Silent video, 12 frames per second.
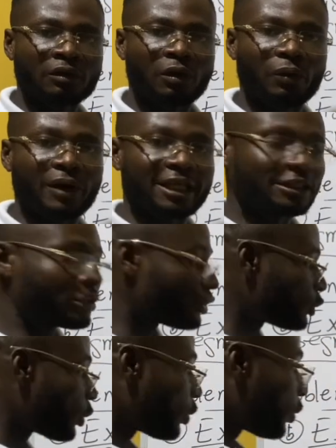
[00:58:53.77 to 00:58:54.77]
Right,
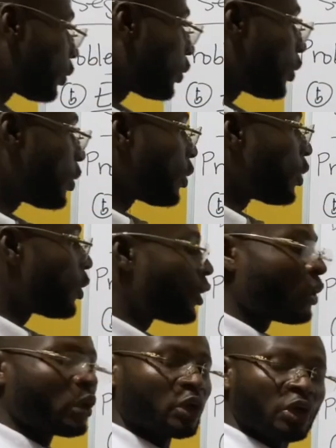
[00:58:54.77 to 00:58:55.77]
so
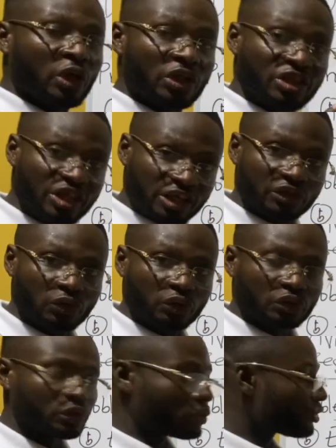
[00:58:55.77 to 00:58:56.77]
take
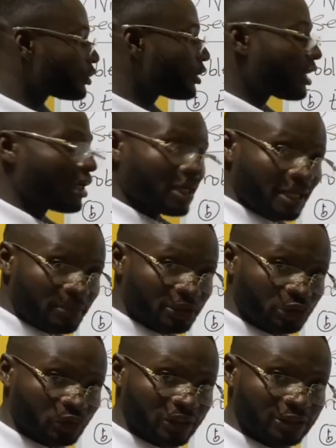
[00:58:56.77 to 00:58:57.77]
note. Let me
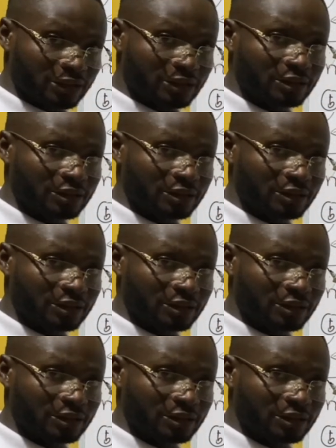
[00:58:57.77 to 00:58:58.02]
stress it